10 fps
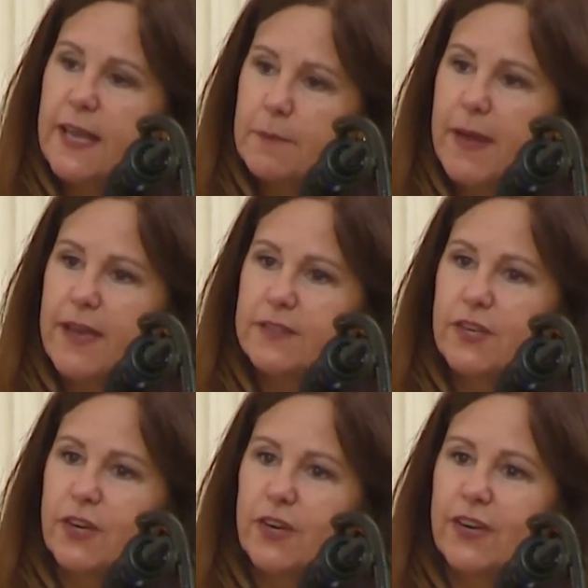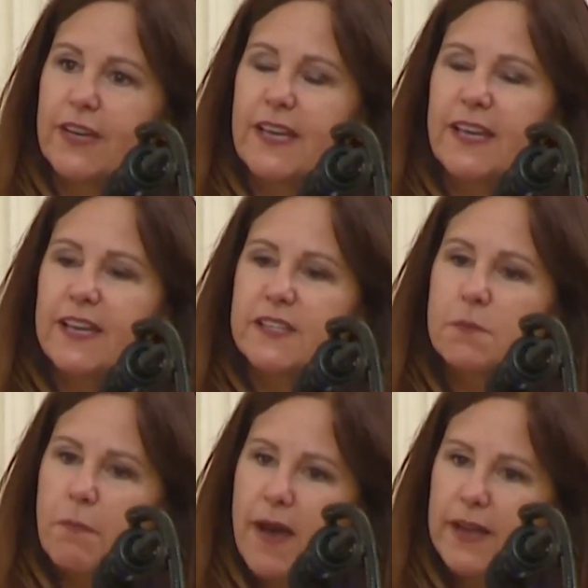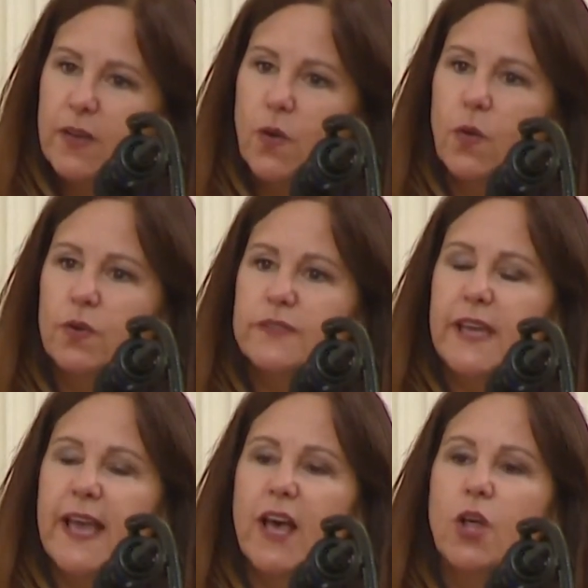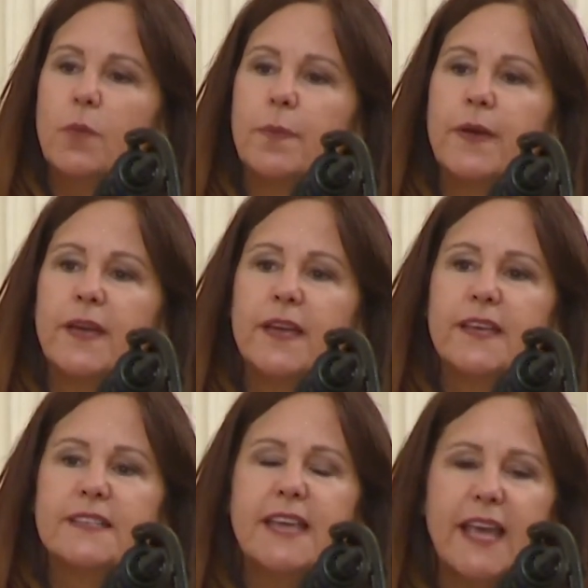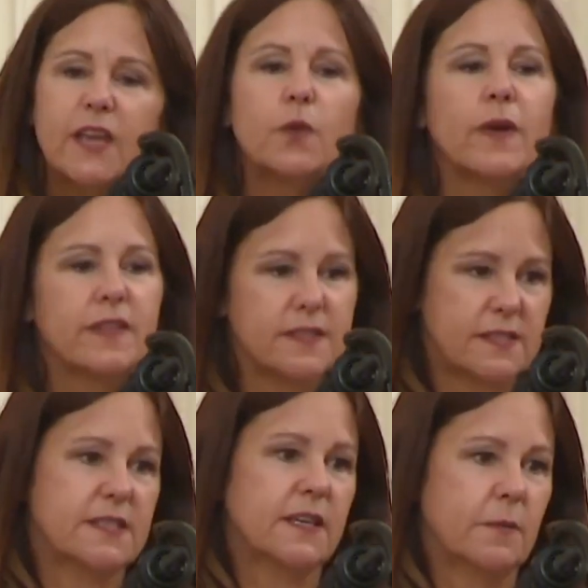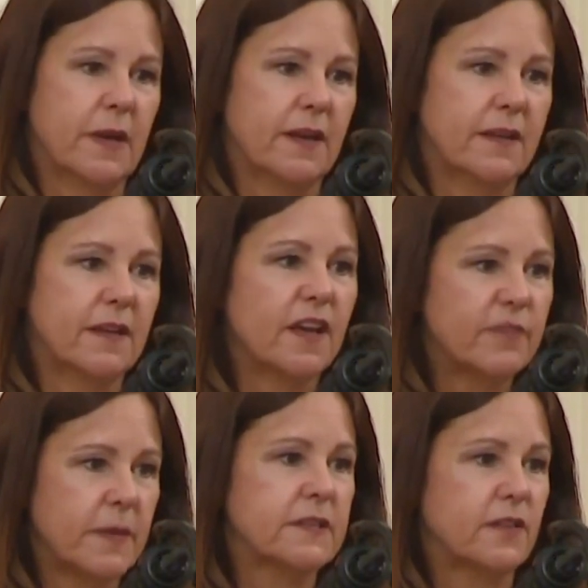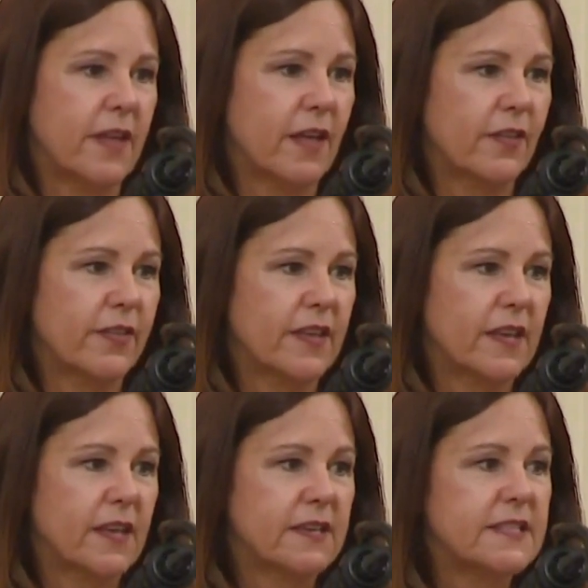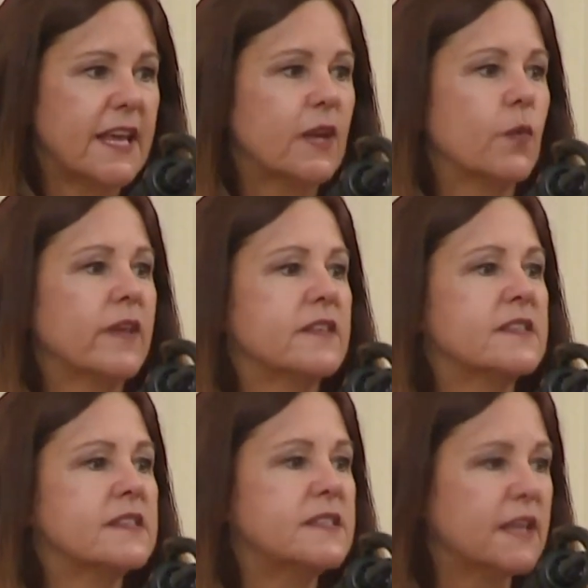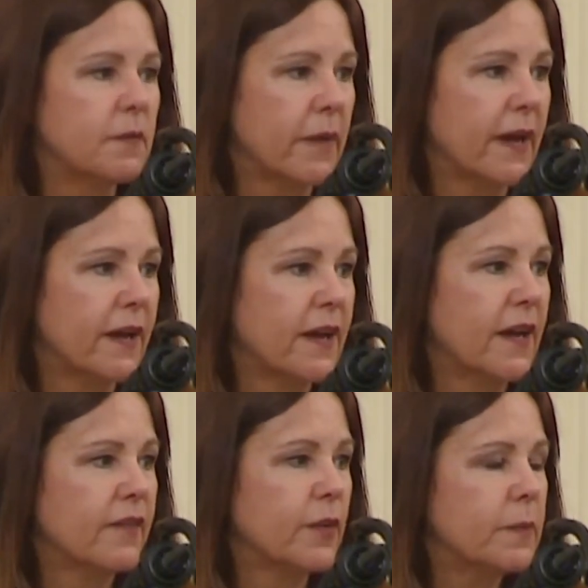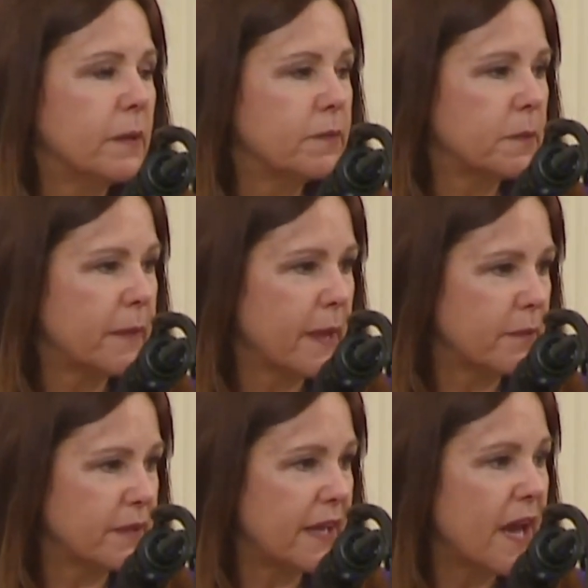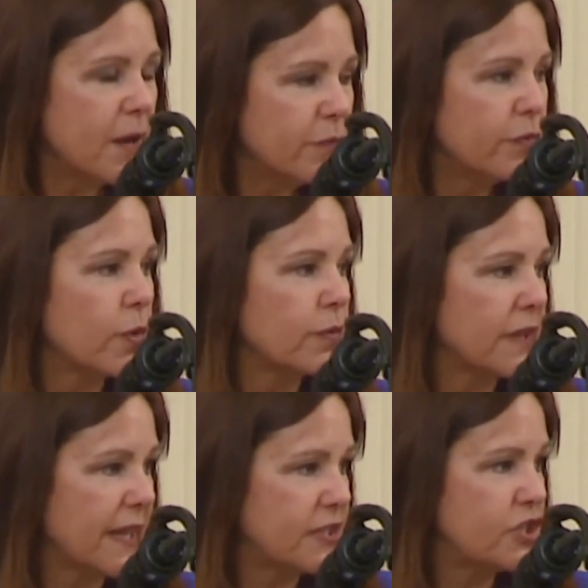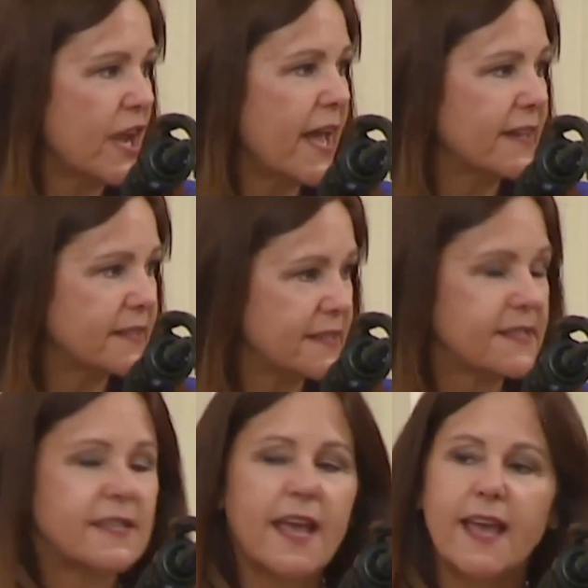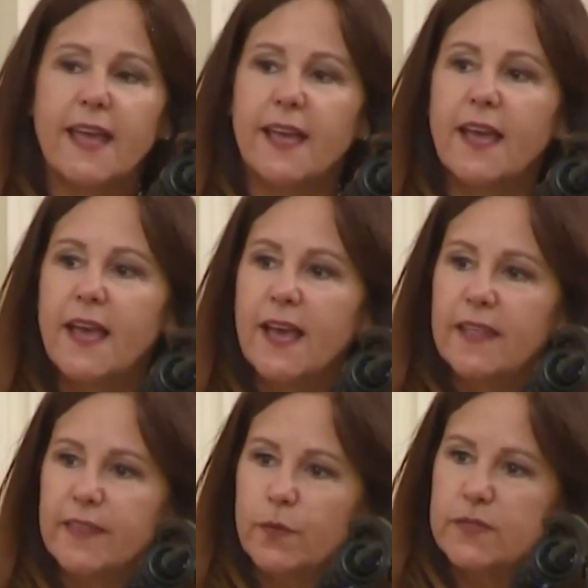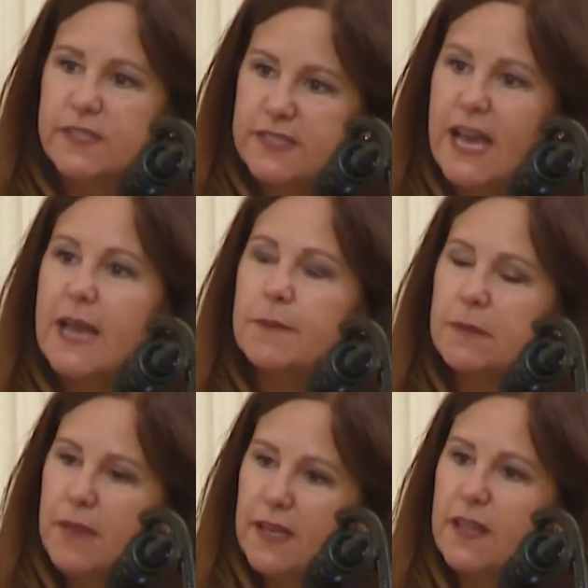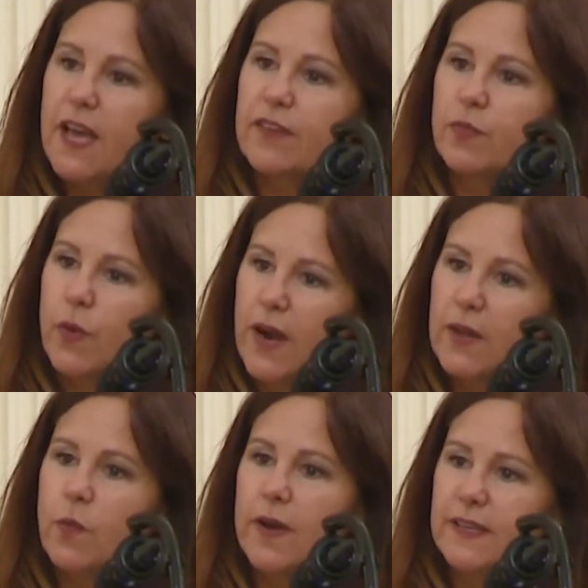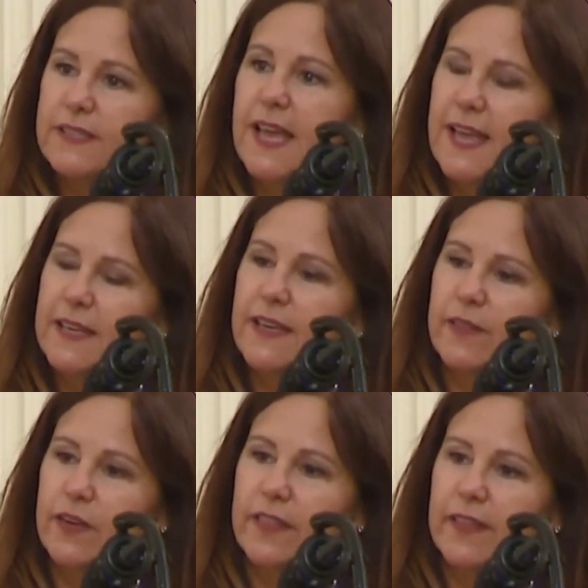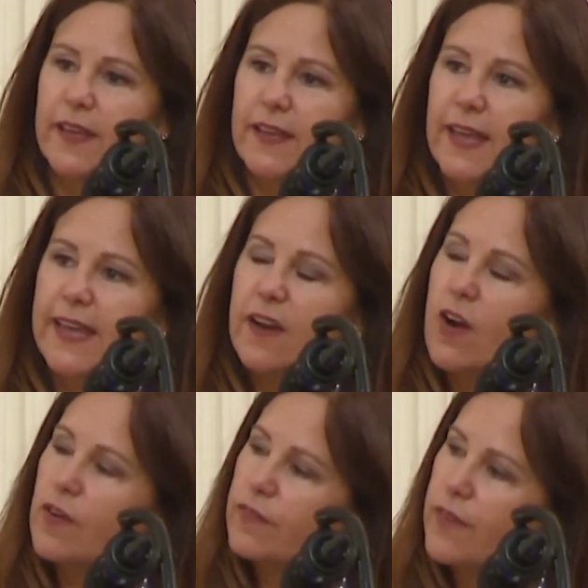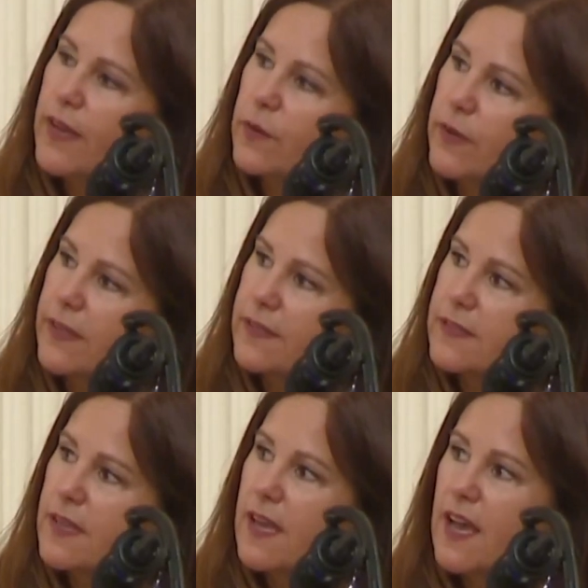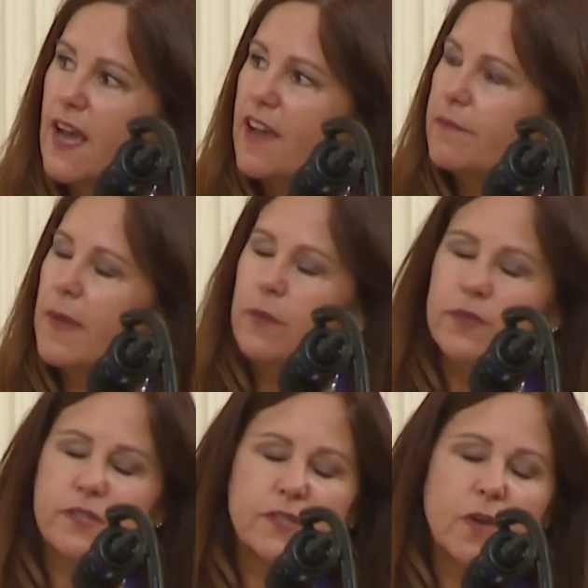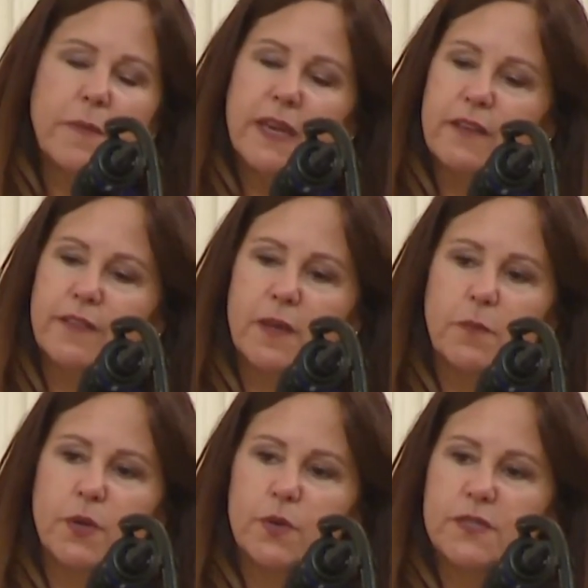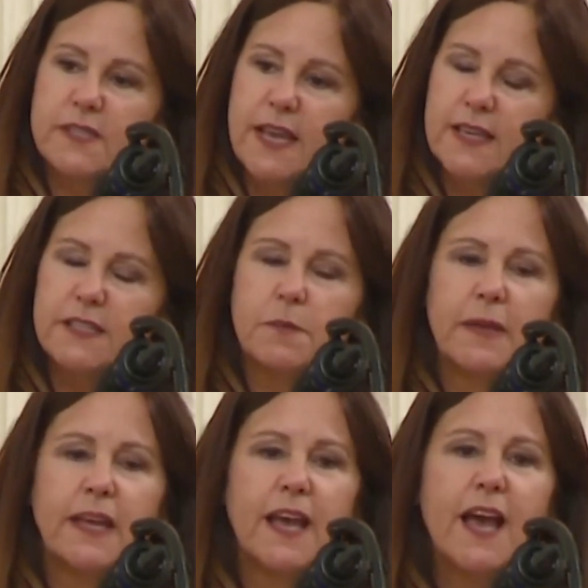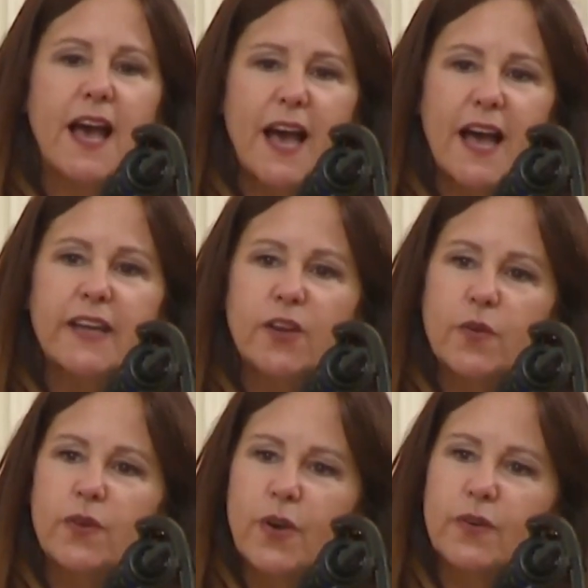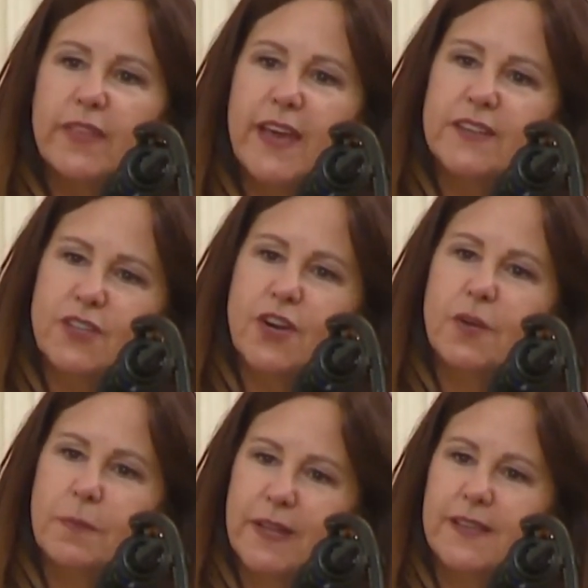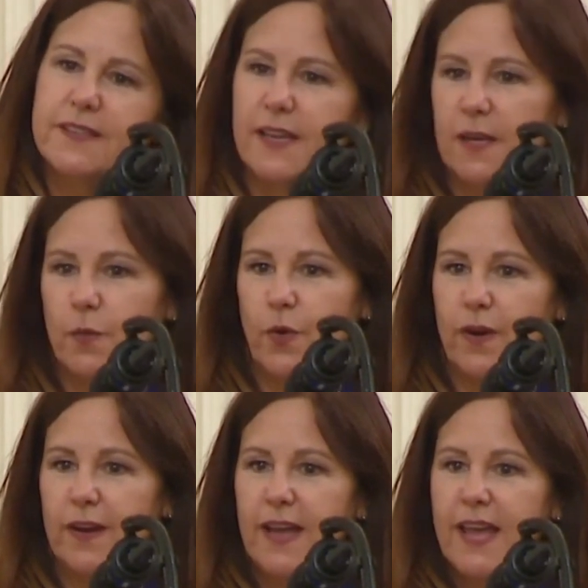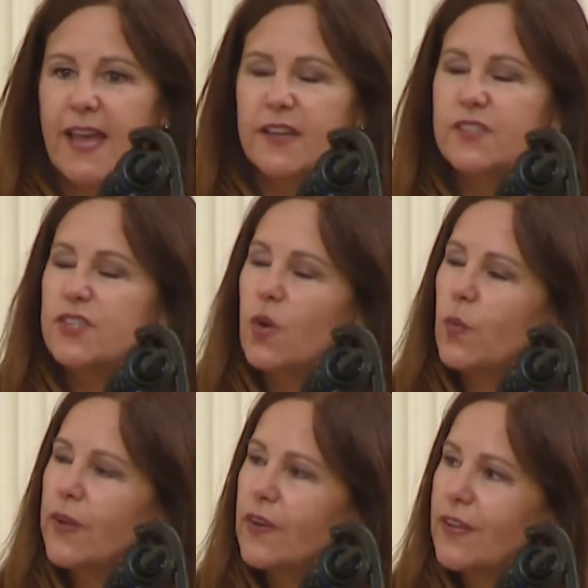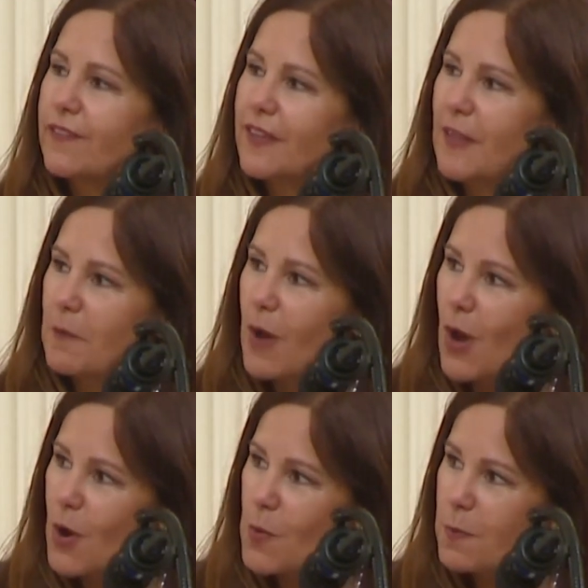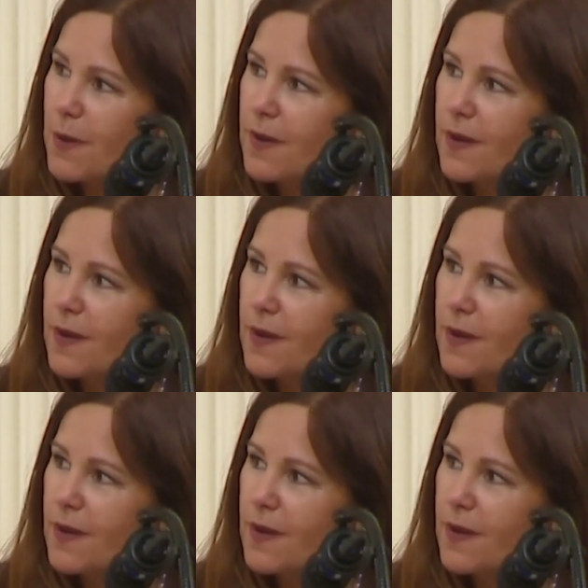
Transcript: ambassador, it's my goal to help take away the stigma of mental health, take away the stigma for people to be able to come forward like Chad to say, there was a time in my life where I wanted to end everything. And our veterans, I've met with so many of them who say to me, I don't go to that dark place anymore. And so we are giving them hope.